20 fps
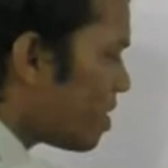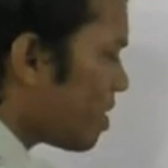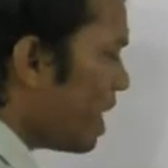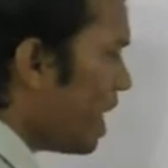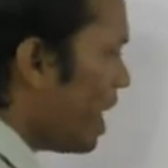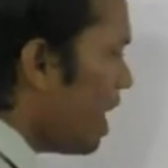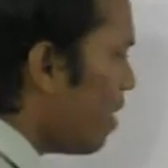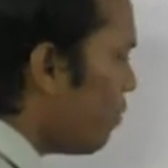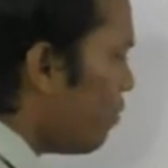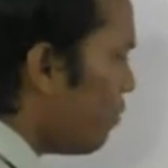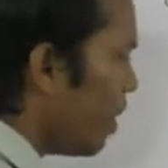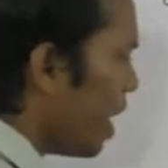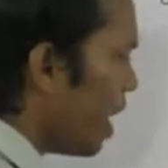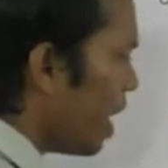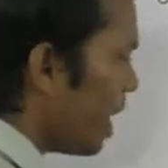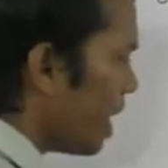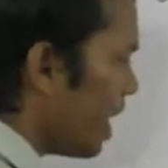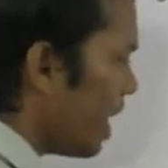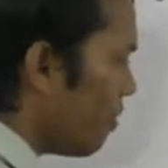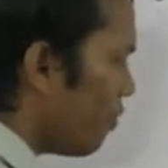say we are
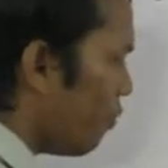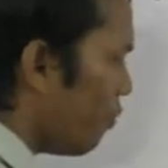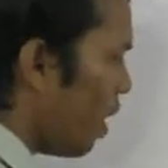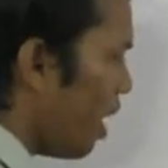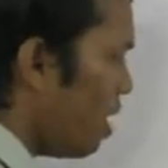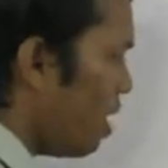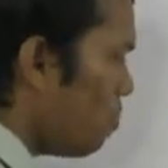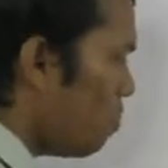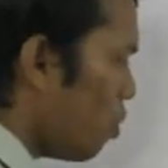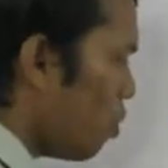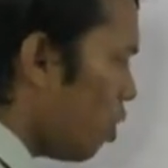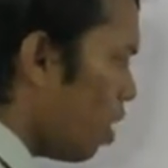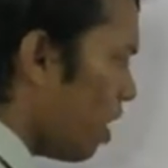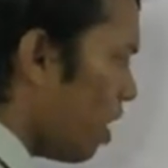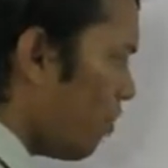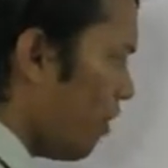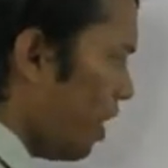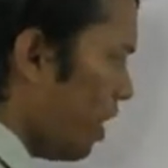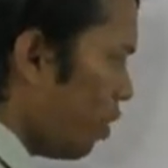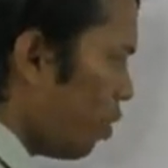taking 1 mole
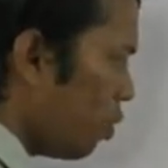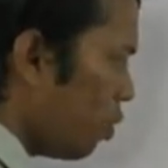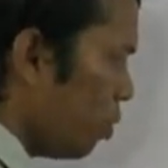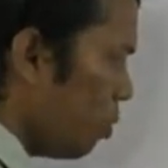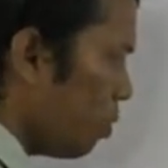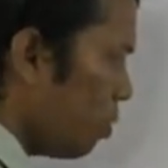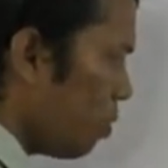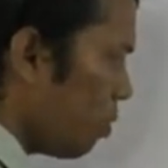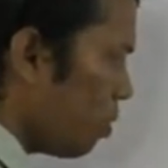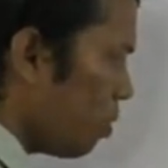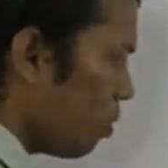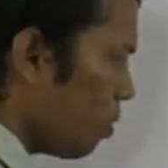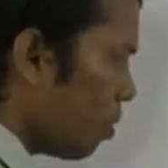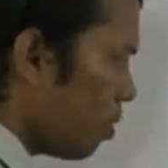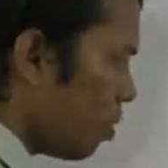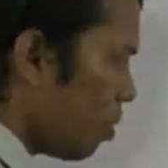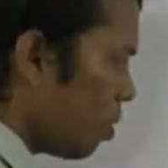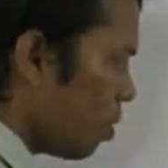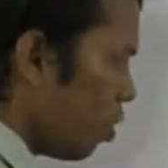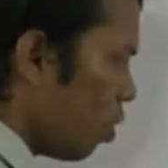of N2,
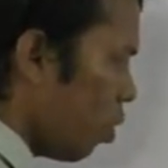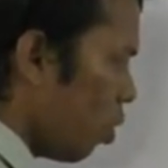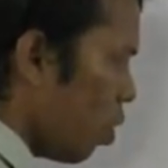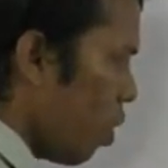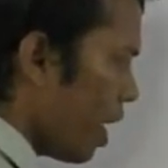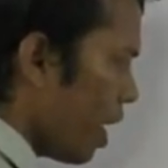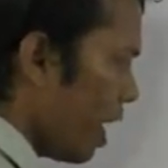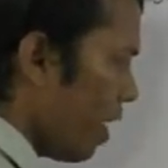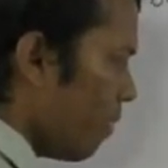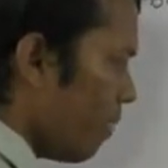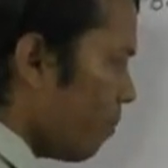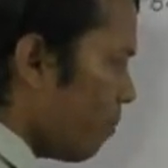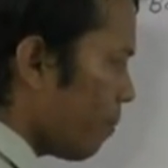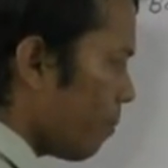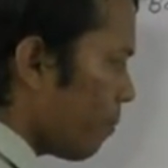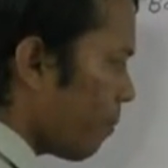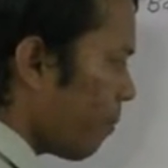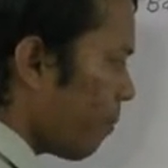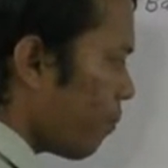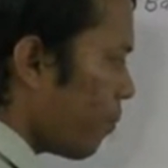okay,
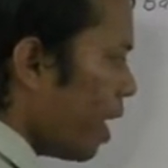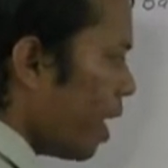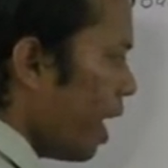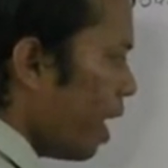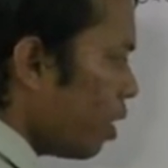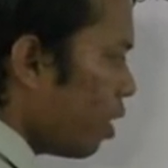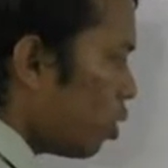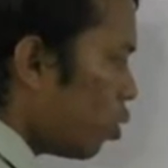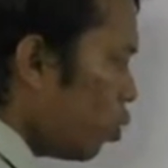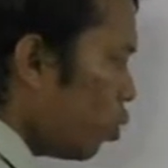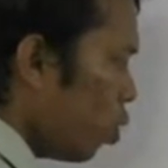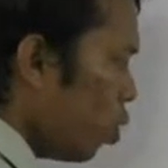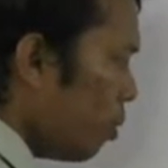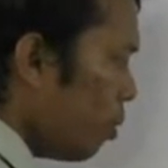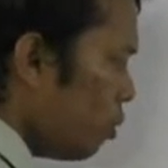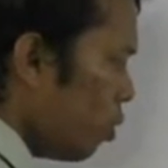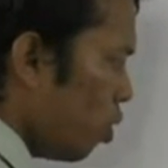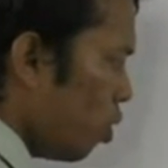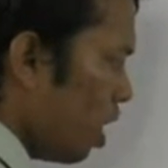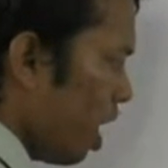2
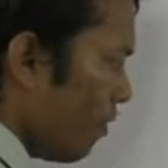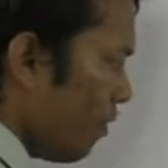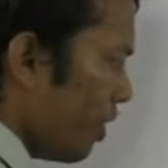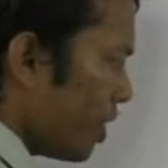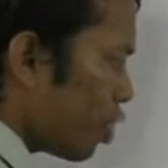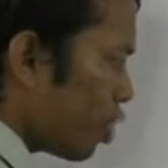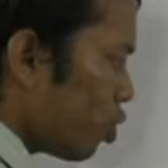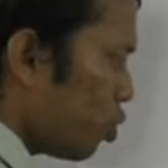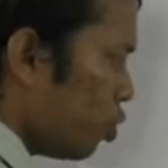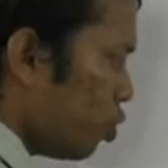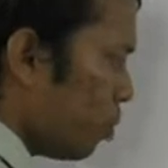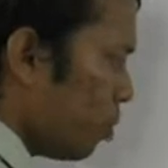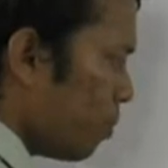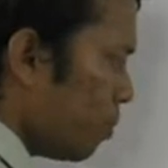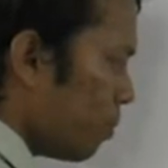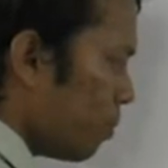mole of H2.